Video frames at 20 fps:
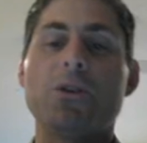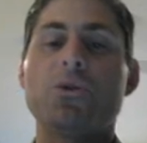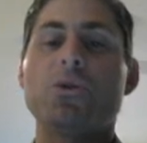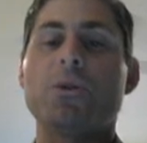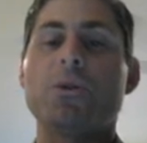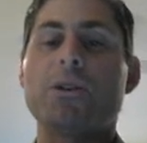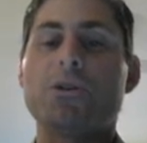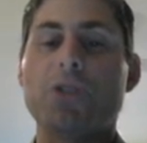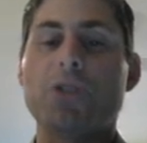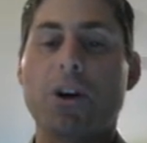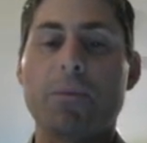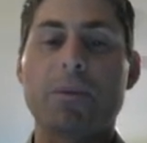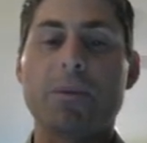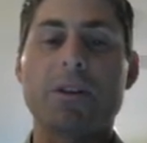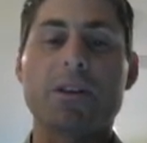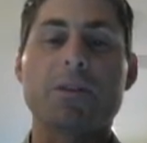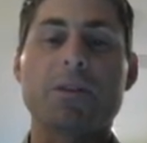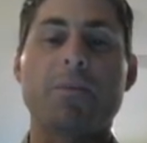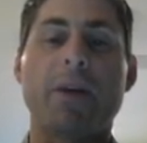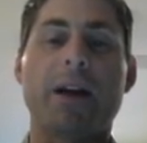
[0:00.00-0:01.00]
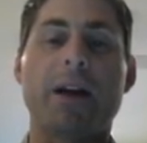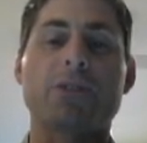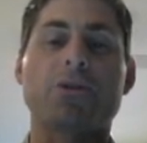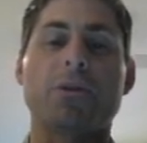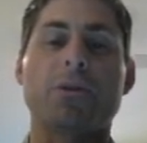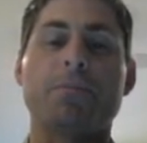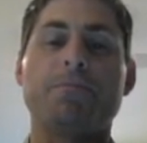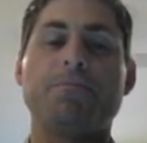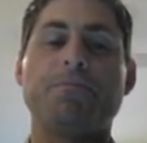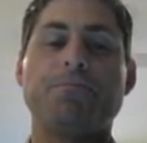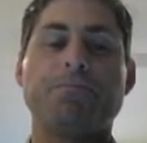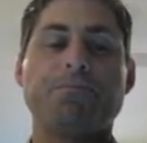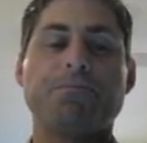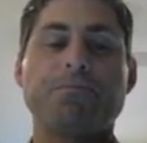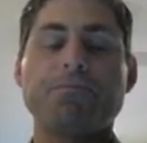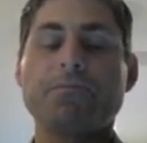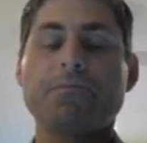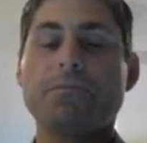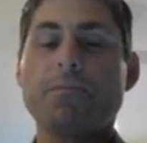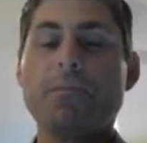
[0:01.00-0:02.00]
to interpret the spectrum
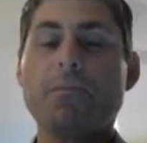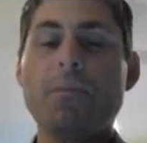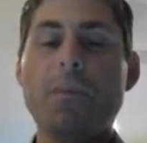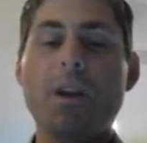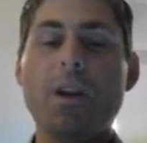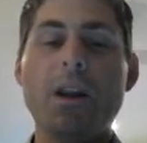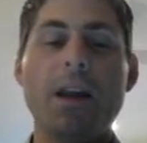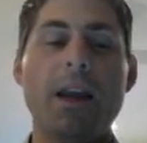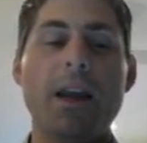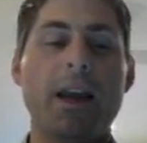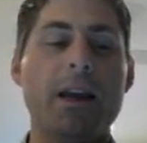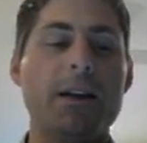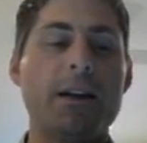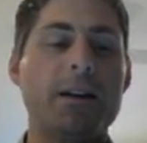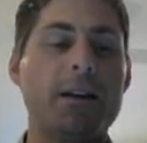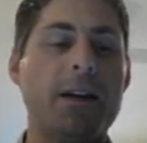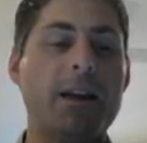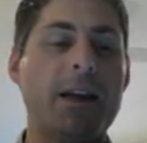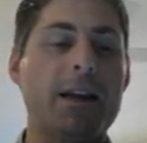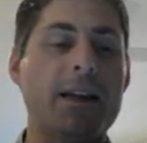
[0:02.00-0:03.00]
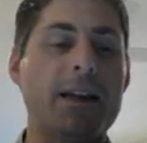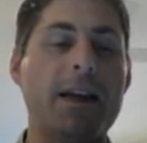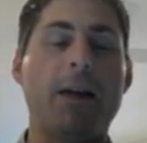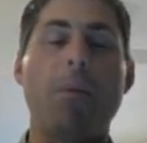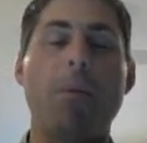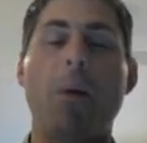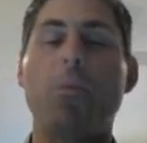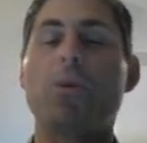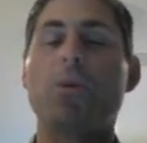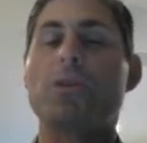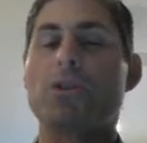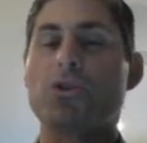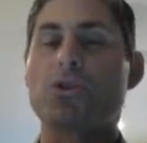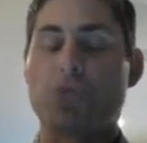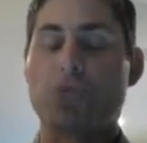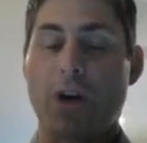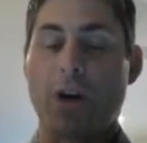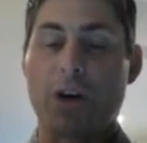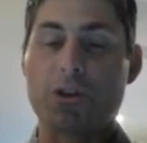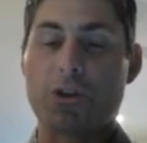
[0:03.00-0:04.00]
and come up with a
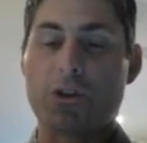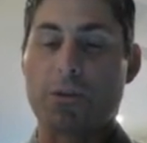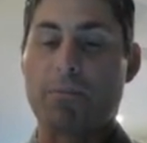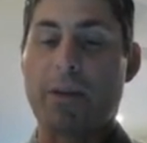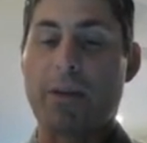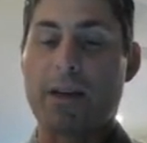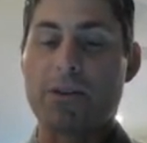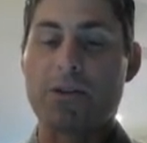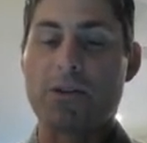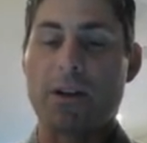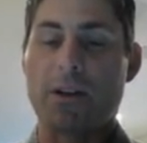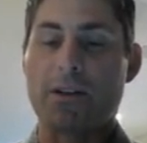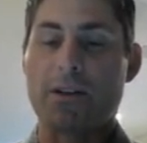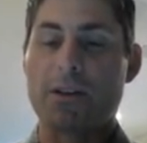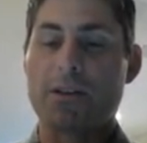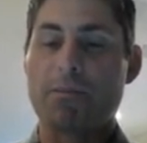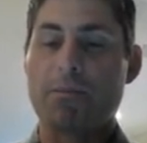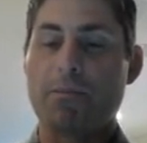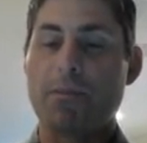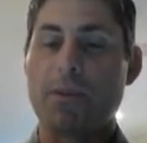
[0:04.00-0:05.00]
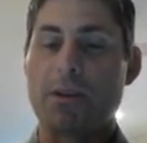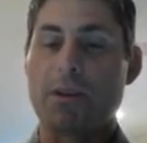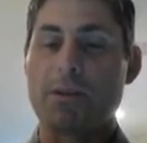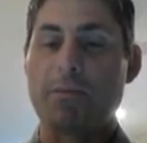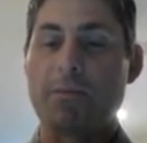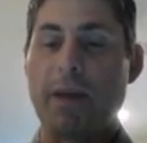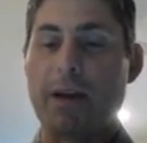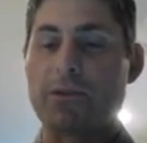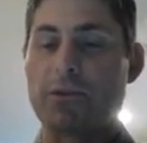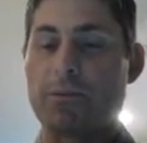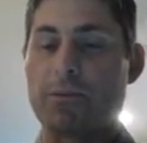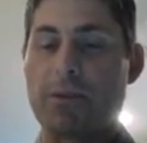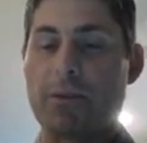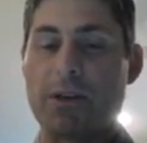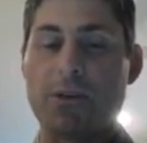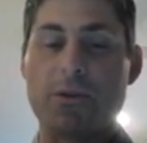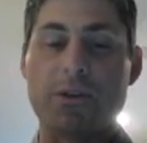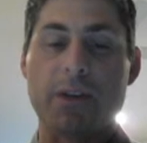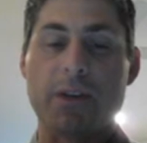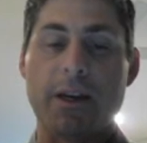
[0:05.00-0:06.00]
structure based on the spectrum that
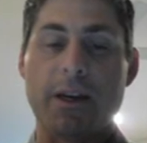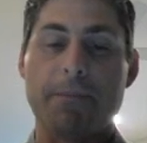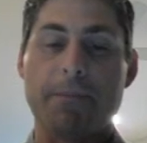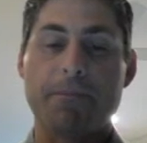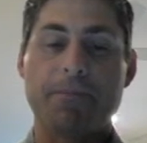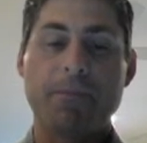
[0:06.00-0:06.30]
you see.